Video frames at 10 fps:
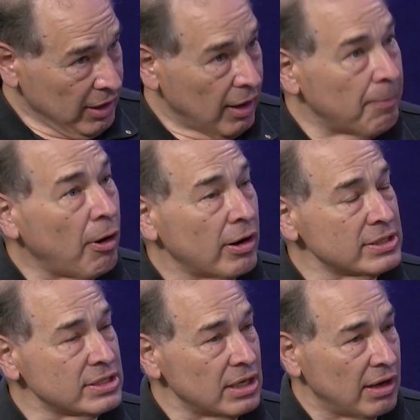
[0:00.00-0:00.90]
uh,
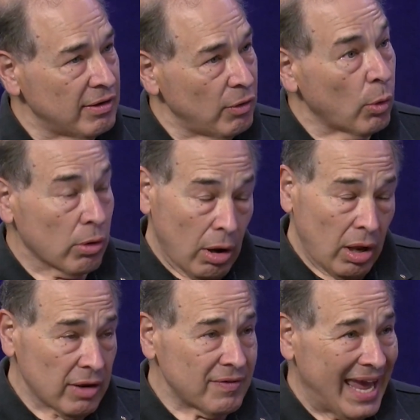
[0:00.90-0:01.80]
parts uh, or
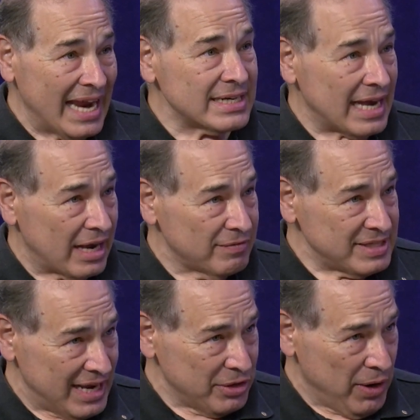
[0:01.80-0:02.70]
all of eight out of
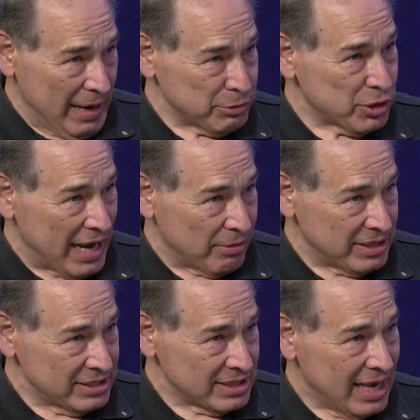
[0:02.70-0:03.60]
10 New Hampshire
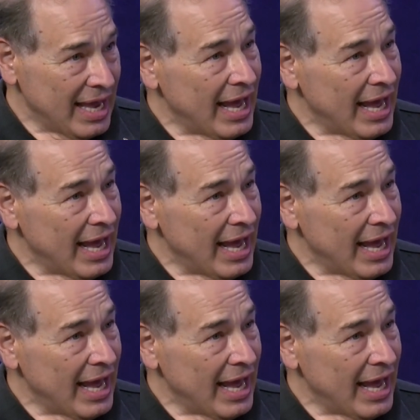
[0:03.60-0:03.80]
counties,